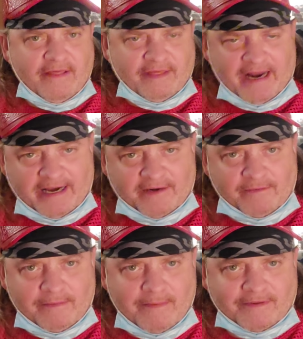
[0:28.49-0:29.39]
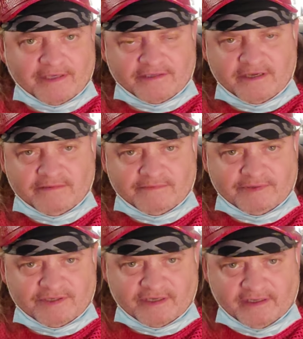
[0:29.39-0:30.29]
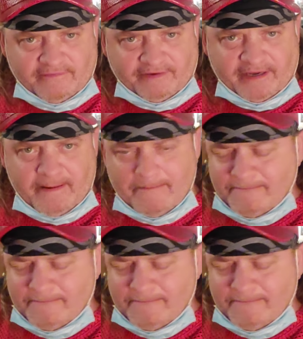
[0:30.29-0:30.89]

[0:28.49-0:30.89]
that I can remember that seems significant.